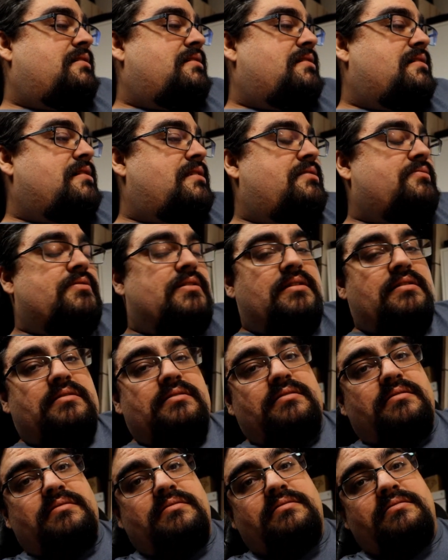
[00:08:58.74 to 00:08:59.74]
Anyways,
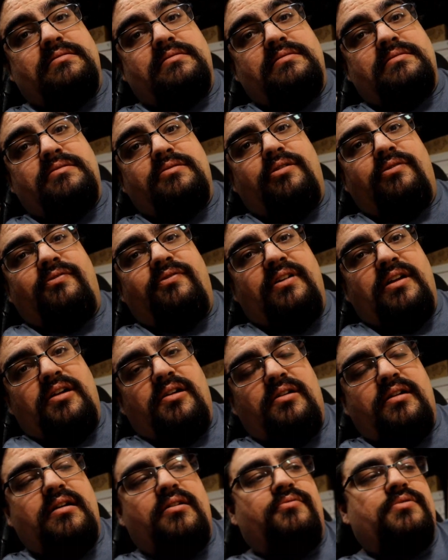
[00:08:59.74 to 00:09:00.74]
we're
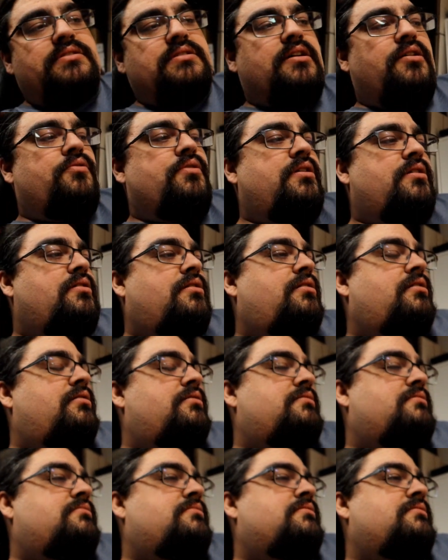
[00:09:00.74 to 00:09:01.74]
figuring out what's going
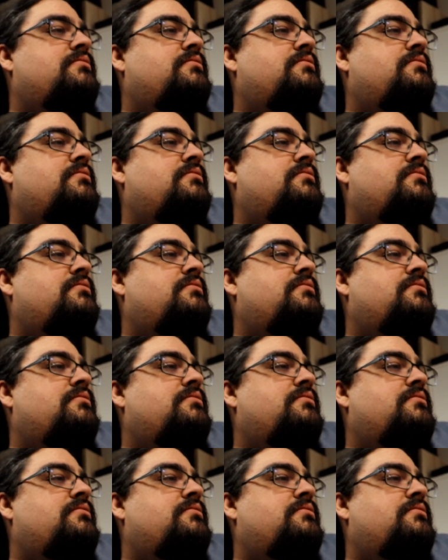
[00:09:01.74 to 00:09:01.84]
on.